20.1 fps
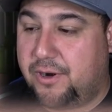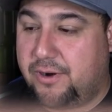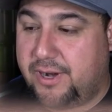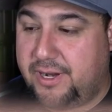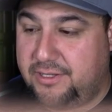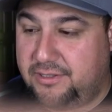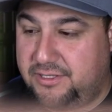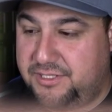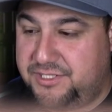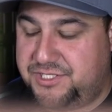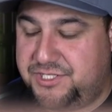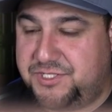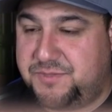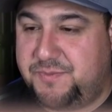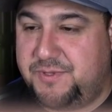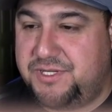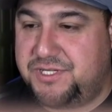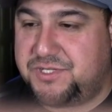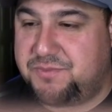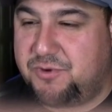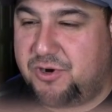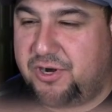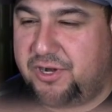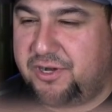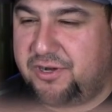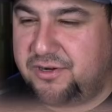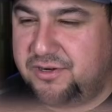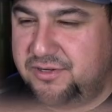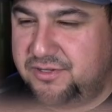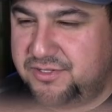All right, let's just be smart
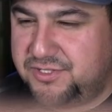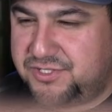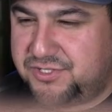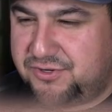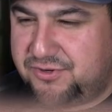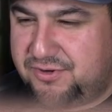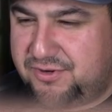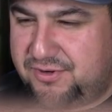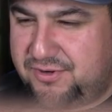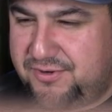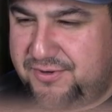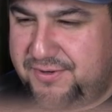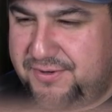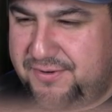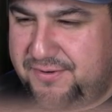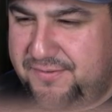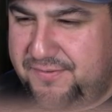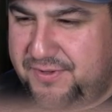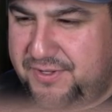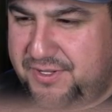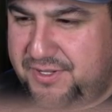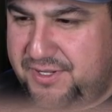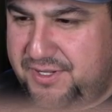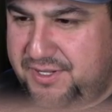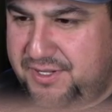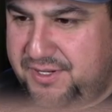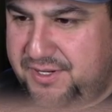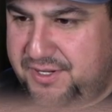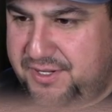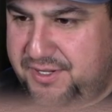here. Serve
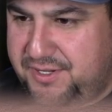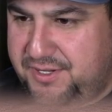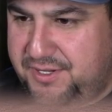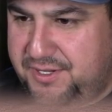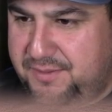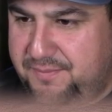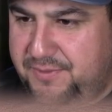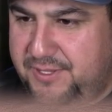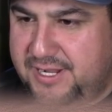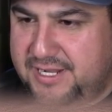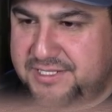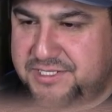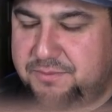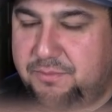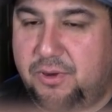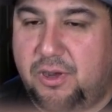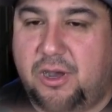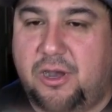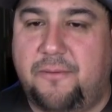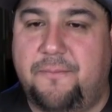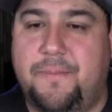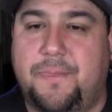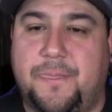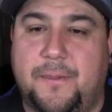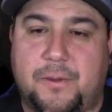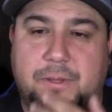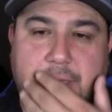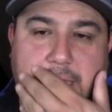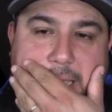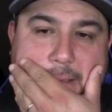it up. That's a ball.
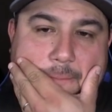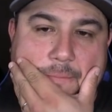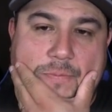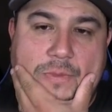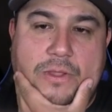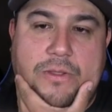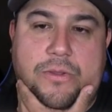Okay.